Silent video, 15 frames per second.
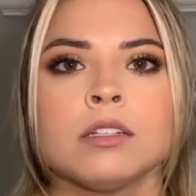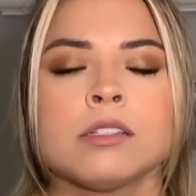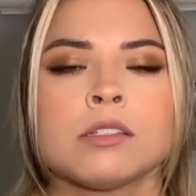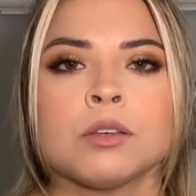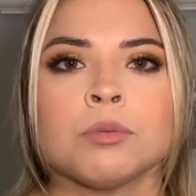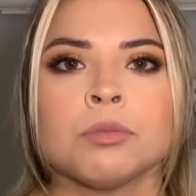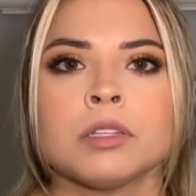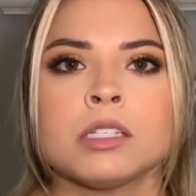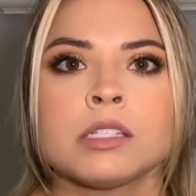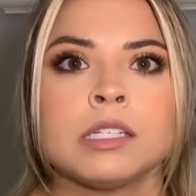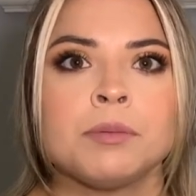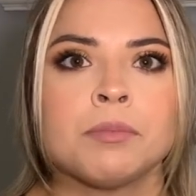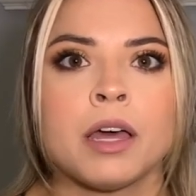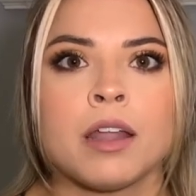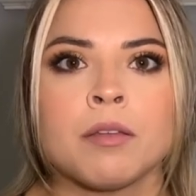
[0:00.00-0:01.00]
So please
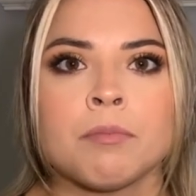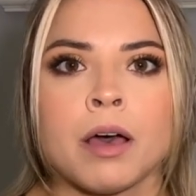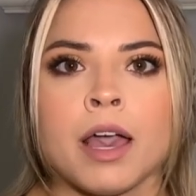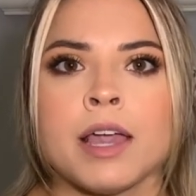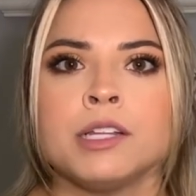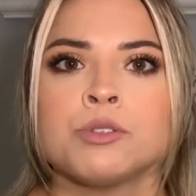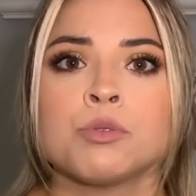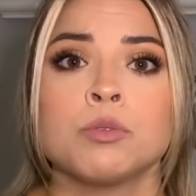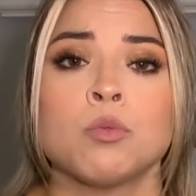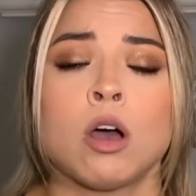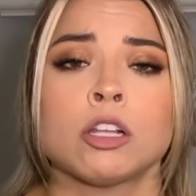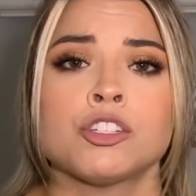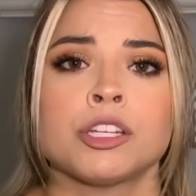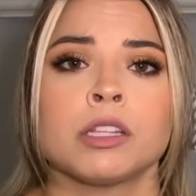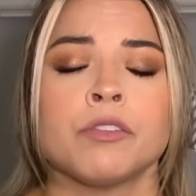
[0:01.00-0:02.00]
keep that in mind when
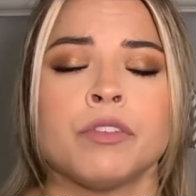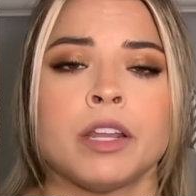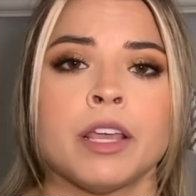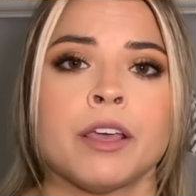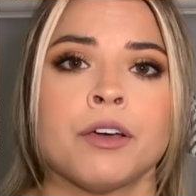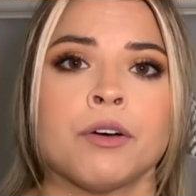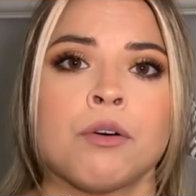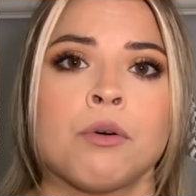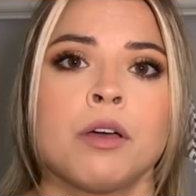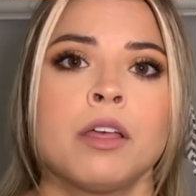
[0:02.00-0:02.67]
watching the video.